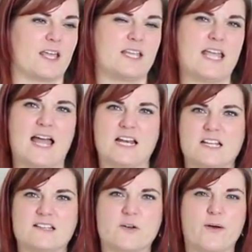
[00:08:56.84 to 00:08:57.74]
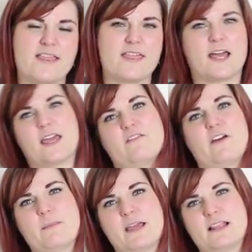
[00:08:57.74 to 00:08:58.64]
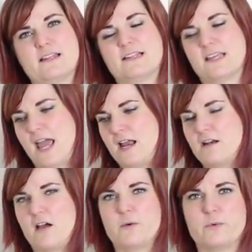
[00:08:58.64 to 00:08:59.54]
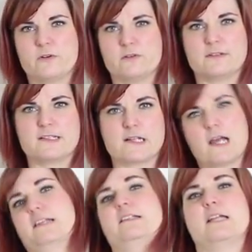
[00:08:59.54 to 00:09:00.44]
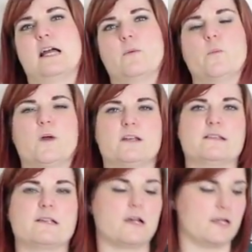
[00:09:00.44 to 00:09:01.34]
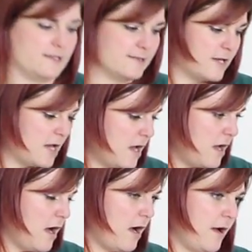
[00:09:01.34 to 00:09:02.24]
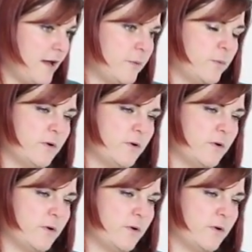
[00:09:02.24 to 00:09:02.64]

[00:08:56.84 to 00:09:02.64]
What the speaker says: Yeah, and it's, so I think if I make this again, I will size down one size. I